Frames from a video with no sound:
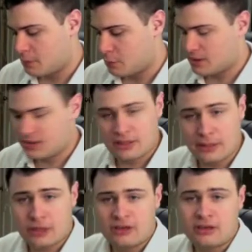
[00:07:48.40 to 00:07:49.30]
Once
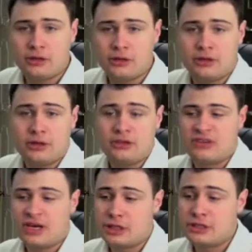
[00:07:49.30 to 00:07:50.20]
the Bondo completely
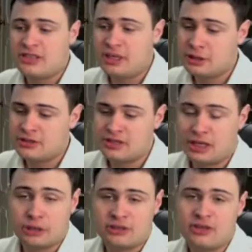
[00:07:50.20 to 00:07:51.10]
dries, take your
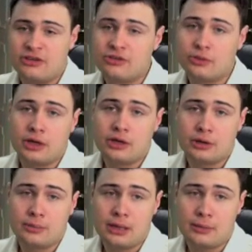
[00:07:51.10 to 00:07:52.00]
sander, 120
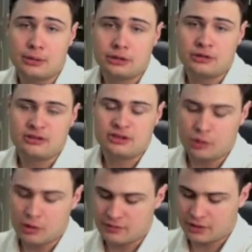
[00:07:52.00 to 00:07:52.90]
grit paper,
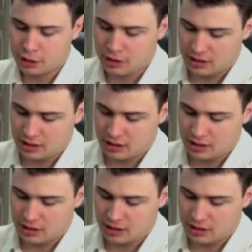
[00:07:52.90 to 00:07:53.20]
go over it.